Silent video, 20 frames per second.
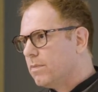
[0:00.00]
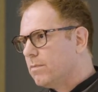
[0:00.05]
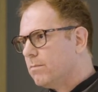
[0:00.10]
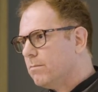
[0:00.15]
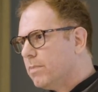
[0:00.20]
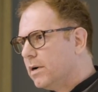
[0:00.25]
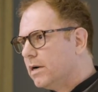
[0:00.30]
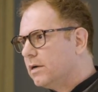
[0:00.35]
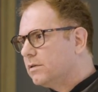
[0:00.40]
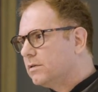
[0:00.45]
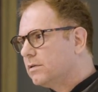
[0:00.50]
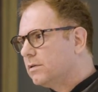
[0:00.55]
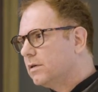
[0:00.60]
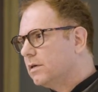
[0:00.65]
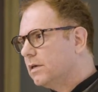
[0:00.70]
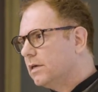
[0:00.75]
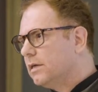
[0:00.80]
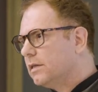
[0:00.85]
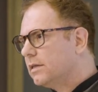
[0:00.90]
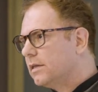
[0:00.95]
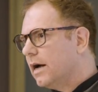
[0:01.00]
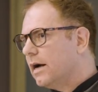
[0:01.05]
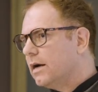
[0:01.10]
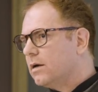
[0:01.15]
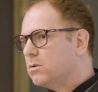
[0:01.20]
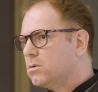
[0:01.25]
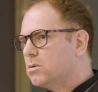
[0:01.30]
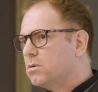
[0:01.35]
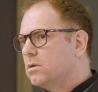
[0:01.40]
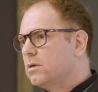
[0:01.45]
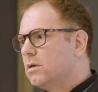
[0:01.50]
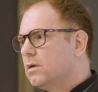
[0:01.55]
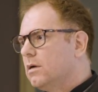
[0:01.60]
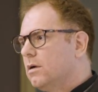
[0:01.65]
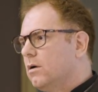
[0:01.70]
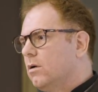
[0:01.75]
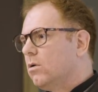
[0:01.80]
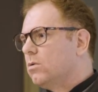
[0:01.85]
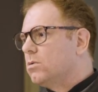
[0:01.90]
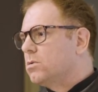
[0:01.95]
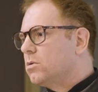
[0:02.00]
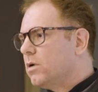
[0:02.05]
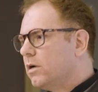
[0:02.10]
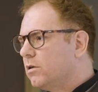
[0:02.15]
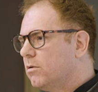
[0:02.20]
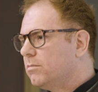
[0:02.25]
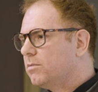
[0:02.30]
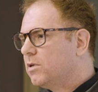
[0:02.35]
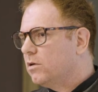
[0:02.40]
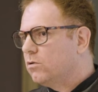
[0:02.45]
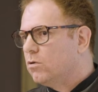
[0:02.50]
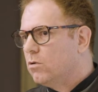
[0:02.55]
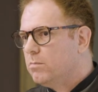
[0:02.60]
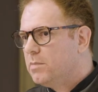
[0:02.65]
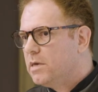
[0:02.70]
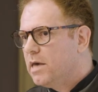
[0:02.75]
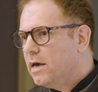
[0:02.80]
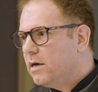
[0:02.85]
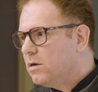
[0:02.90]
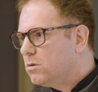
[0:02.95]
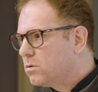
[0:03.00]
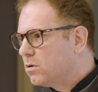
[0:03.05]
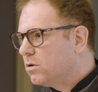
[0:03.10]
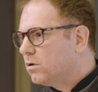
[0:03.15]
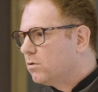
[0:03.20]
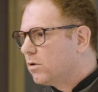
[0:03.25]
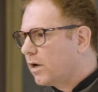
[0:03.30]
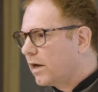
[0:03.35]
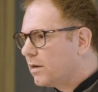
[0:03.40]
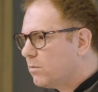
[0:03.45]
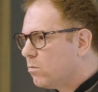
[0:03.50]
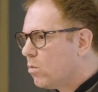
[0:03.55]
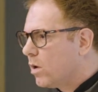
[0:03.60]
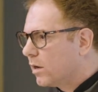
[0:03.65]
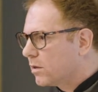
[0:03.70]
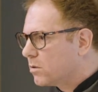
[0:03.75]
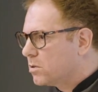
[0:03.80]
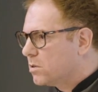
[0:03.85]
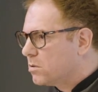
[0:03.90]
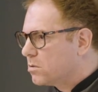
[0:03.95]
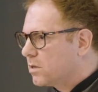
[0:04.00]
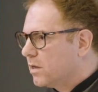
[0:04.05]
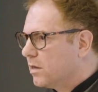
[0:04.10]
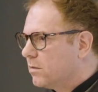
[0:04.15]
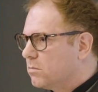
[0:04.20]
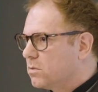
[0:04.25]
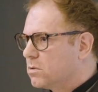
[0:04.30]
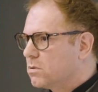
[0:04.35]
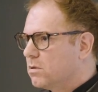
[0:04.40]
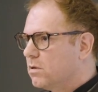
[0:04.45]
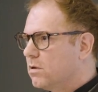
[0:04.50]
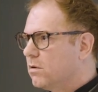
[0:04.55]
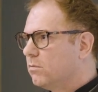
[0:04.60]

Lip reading: But it has also adopted the biased reward systems,